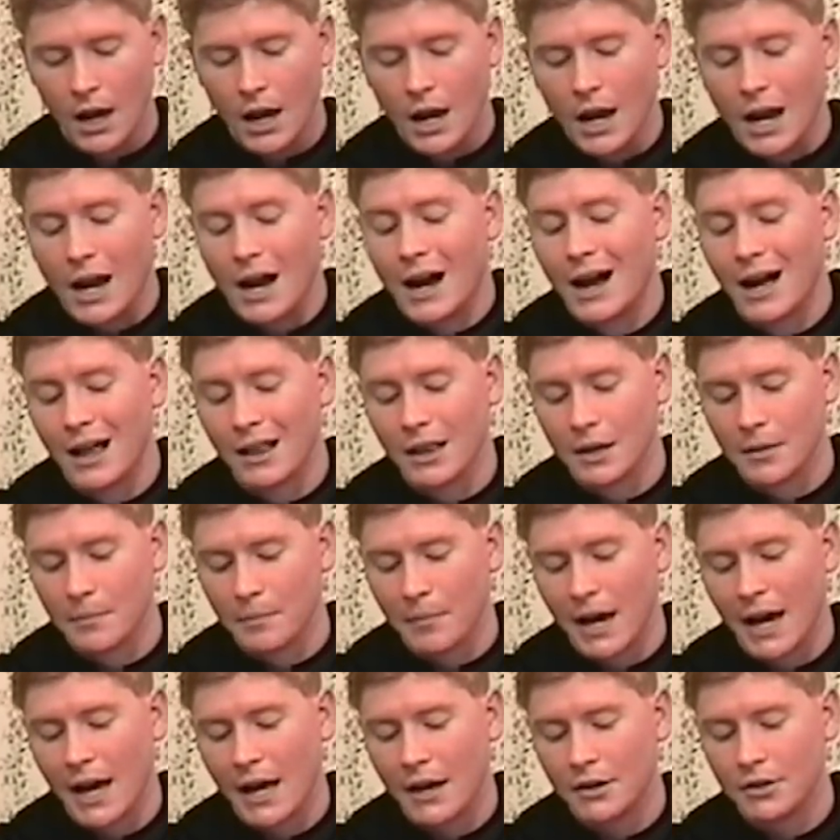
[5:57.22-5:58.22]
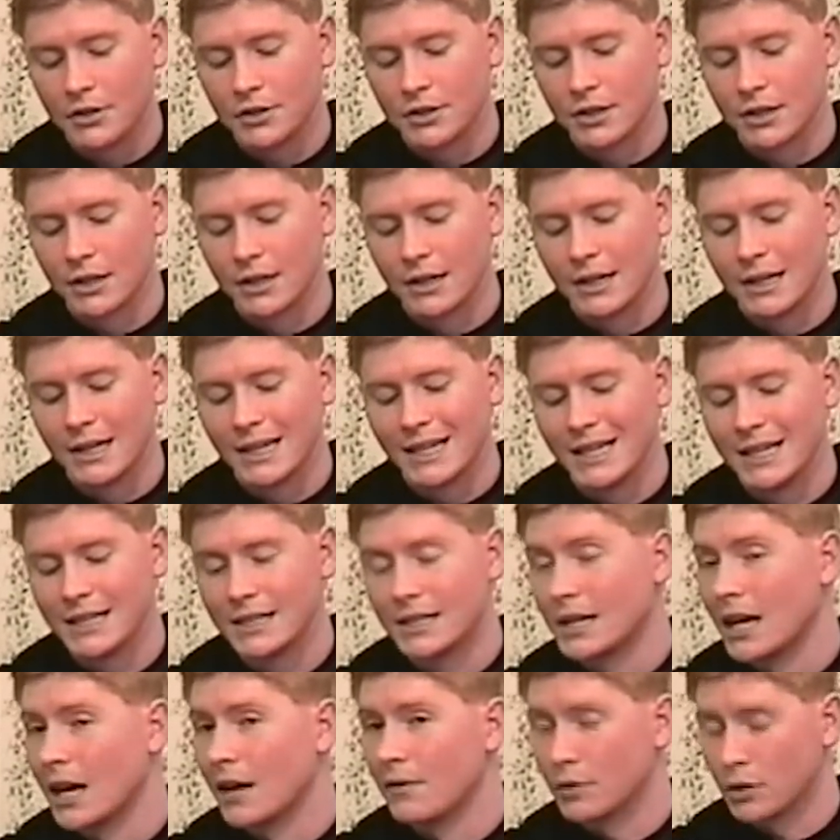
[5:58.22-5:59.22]
Colin Patterson, he's
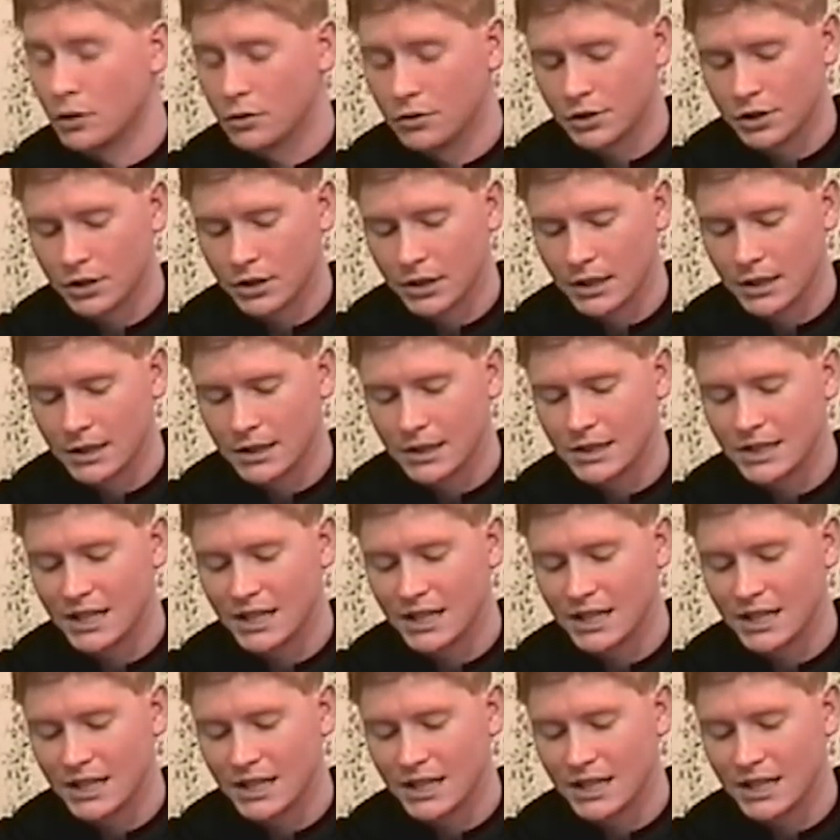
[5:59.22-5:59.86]
an evolutionist,